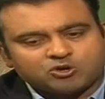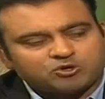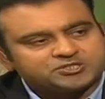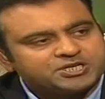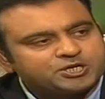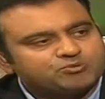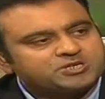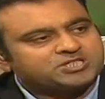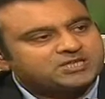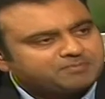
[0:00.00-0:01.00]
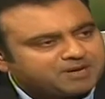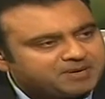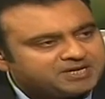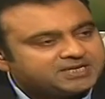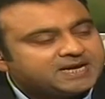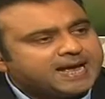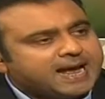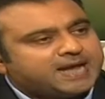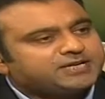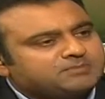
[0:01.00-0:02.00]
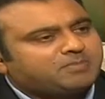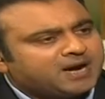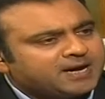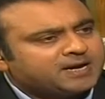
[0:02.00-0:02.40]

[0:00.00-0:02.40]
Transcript: constitute a subcommittee headed by a